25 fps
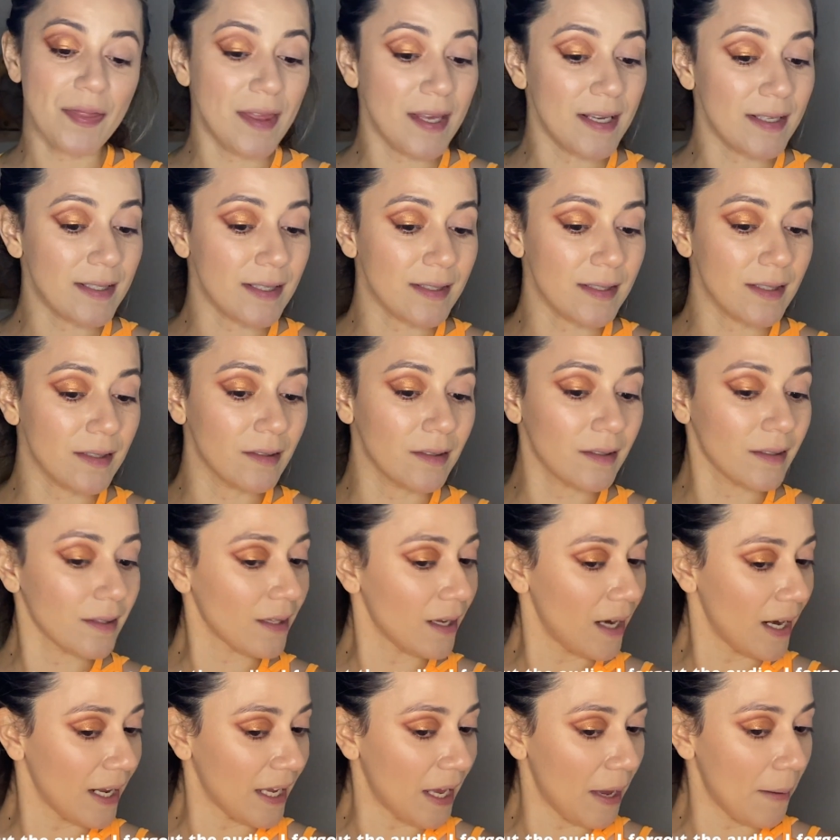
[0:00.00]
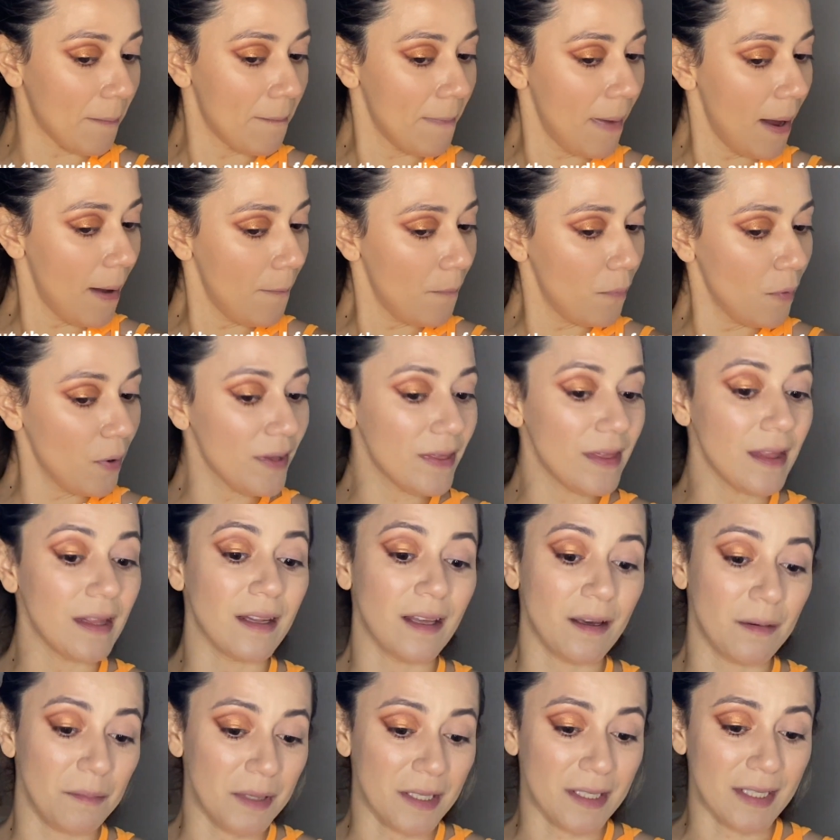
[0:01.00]
This is the look that I came up with.
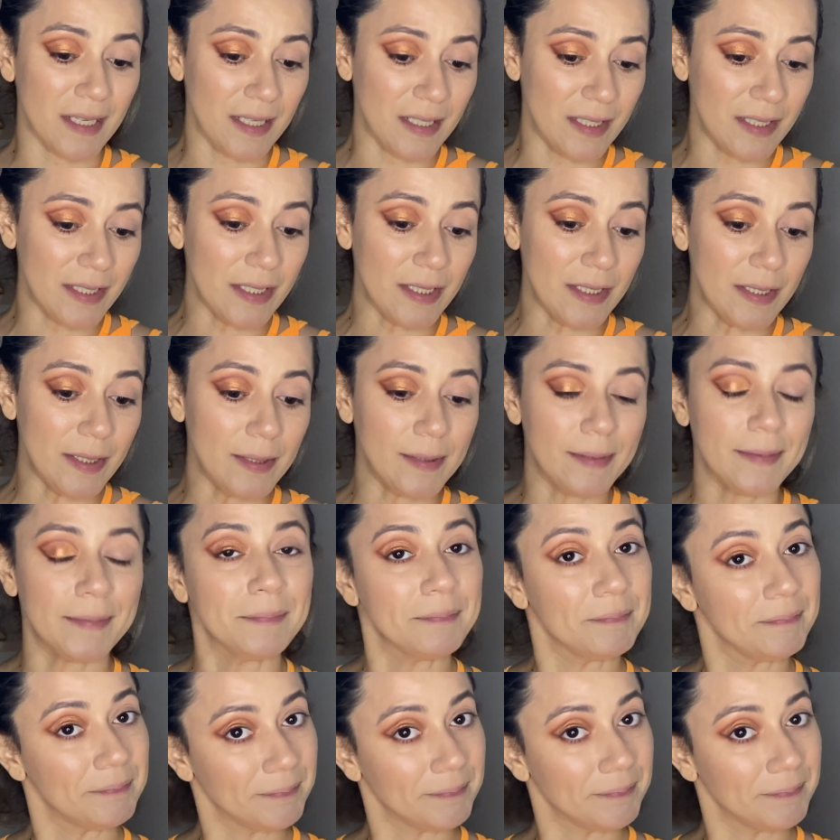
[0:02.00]
Let me tell you,